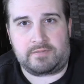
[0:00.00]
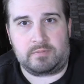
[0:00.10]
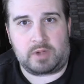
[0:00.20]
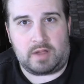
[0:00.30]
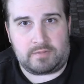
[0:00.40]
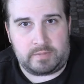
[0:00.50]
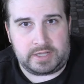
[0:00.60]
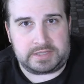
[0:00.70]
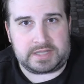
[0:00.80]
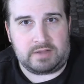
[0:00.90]
from
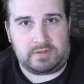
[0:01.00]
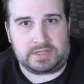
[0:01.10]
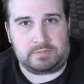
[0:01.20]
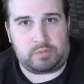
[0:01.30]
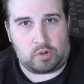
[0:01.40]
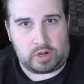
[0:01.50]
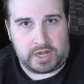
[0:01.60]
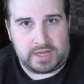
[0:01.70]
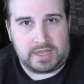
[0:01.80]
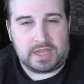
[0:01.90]
governments that we
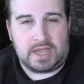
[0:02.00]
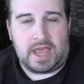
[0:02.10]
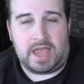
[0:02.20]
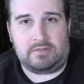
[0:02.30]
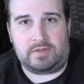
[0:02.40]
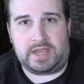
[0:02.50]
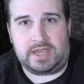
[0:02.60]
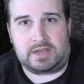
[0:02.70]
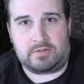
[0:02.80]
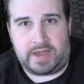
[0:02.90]
supported, and
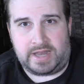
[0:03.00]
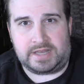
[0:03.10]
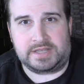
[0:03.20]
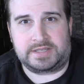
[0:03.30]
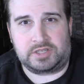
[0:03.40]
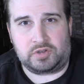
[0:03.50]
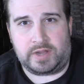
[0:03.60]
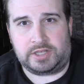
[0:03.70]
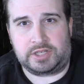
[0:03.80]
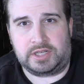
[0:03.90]
we created the
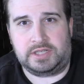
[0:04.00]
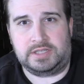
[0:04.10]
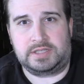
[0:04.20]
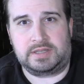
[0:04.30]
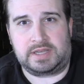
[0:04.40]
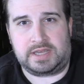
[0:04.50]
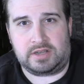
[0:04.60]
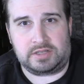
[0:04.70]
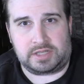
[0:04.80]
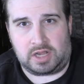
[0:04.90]
situations
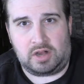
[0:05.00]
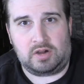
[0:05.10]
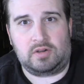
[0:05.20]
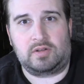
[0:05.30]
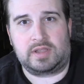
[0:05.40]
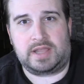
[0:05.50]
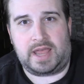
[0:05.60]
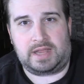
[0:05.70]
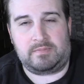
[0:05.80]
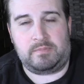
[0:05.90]
years ago
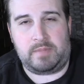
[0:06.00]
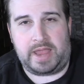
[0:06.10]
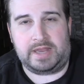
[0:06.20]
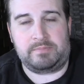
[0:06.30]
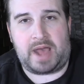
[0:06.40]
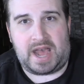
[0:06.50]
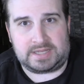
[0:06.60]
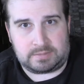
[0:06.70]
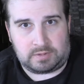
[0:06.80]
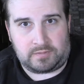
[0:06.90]
that made it
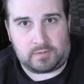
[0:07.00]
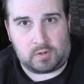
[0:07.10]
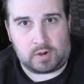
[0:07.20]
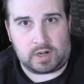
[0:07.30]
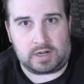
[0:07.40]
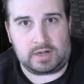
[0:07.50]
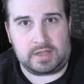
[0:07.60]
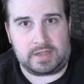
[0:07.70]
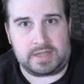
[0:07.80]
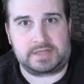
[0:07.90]
possible for
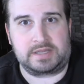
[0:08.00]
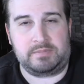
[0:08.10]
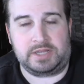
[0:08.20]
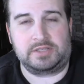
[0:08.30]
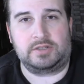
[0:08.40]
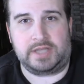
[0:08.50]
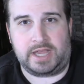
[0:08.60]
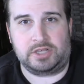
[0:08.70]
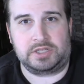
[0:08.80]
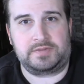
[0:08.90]
this to be so
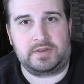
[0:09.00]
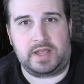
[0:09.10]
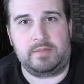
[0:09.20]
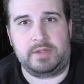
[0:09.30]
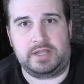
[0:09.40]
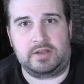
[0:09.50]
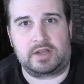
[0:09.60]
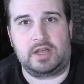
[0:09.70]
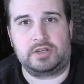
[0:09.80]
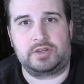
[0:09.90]
dangerous for them in their
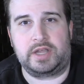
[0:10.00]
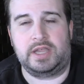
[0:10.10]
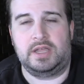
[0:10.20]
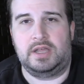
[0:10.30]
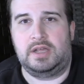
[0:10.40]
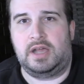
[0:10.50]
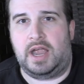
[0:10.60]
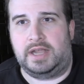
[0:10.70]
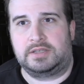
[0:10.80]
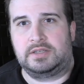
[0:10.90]
country.
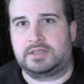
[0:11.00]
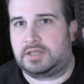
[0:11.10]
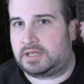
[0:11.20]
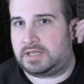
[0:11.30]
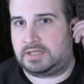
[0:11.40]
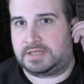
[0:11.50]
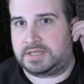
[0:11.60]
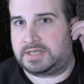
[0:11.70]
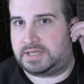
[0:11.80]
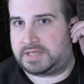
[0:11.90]
All right, so let's look at
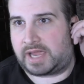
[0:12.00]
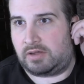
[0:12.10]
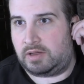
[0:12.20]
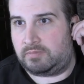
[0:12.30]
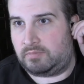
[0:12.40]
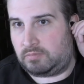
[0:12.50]
listen to the second one.